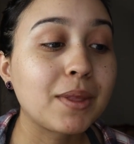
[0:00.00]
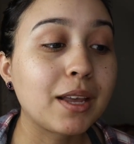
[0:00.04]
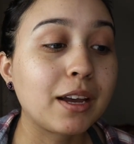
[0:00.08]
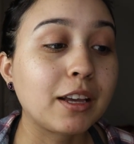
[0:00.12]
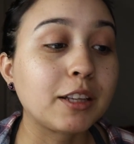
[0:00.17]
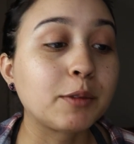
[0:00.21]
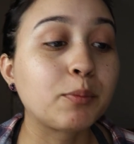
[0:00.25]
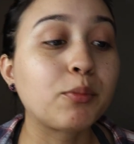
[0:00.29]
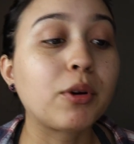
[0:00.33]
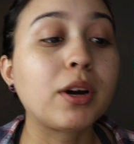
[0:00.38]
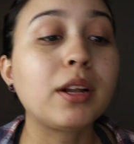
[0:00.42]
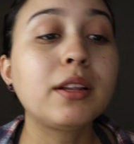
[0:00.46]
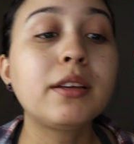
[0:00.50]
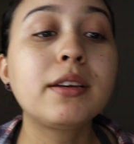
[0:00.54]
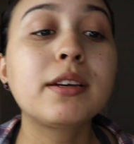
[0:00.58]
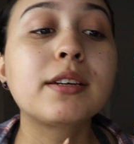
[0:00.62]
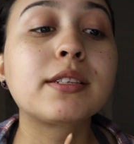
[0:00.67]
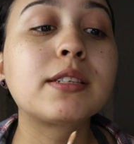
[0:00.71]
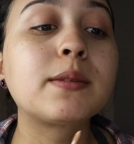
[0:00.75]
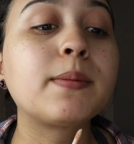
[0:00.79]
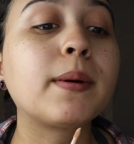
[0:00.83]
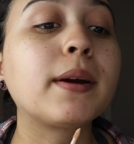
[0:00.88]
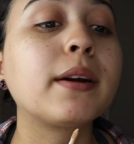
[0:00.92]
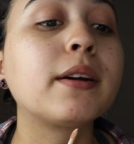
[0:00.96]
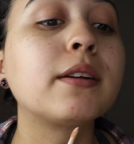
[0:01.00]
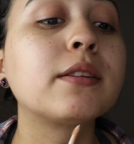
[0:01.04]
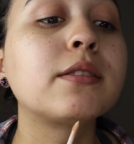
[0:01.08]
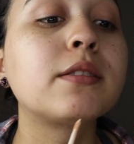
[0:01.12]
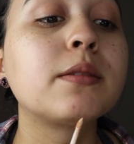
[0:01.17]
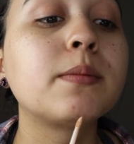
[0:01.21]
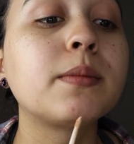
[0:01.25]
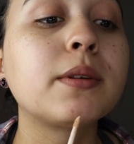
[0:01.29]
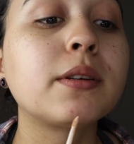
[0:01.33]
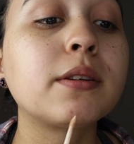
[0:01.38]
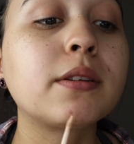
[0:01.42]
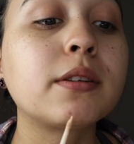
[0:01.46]
It's probably expired,
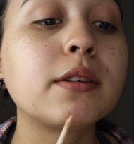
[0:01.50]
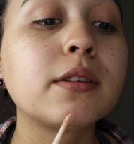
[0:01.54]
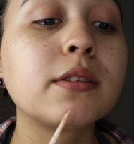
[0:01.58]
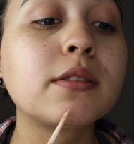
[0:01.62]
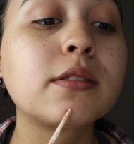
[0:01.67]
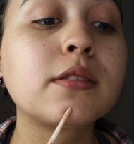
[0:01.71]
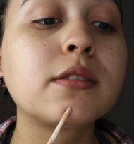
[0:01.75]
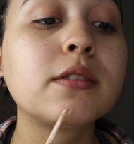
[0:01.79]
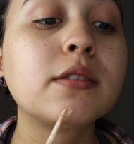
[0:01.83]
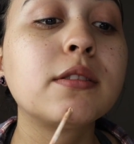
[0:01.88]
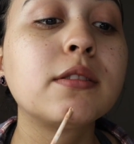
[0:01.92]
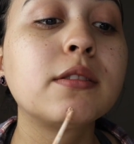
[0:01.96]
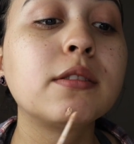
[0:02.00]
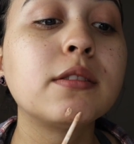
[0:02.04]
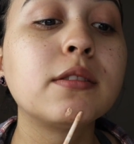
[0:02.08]
to be honest.